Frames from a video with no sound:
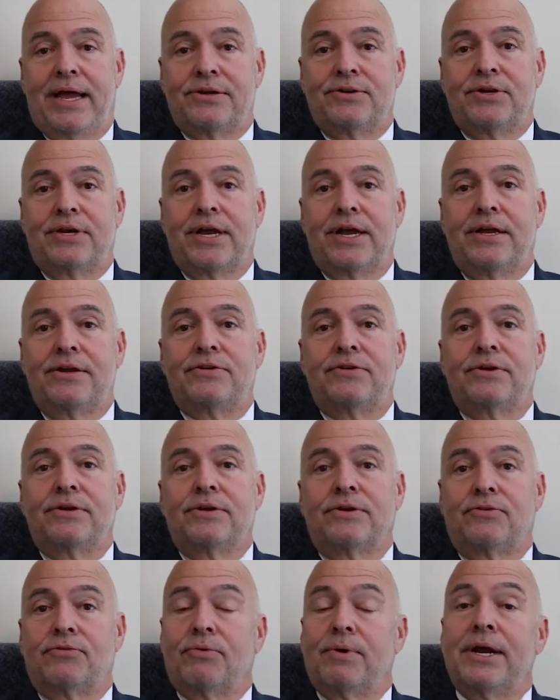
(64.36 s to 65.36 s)

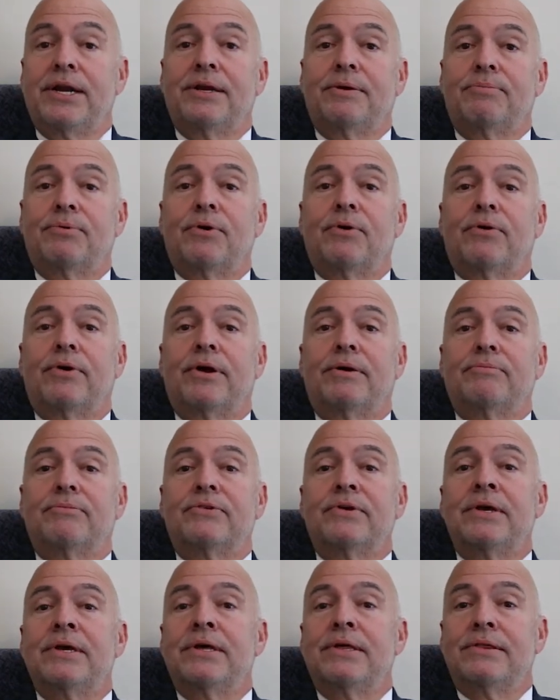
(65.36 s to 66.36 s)
education and training
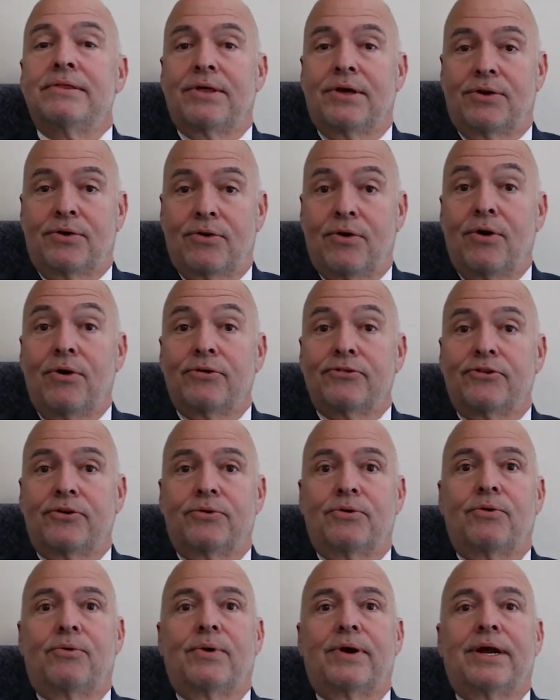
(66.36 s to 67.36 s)
programs that are also
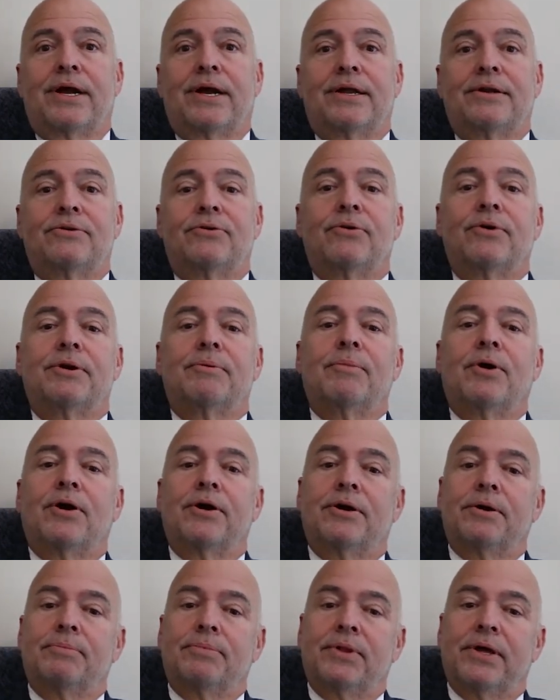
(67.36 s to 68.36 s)
going on during
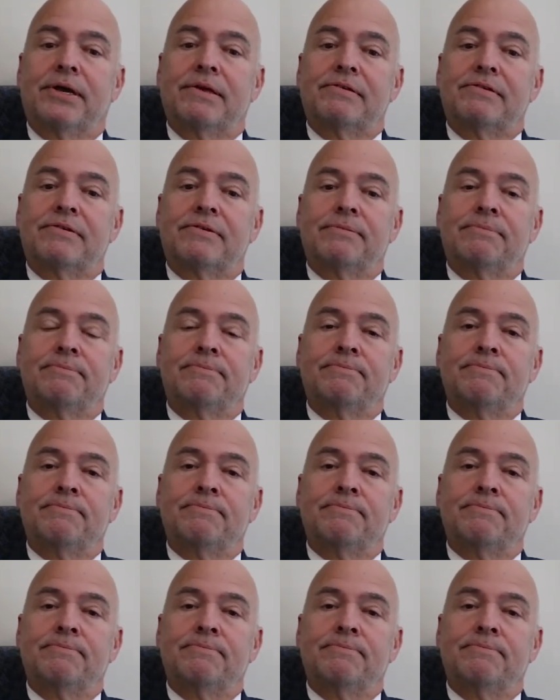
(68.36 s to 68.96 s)
Marketplace.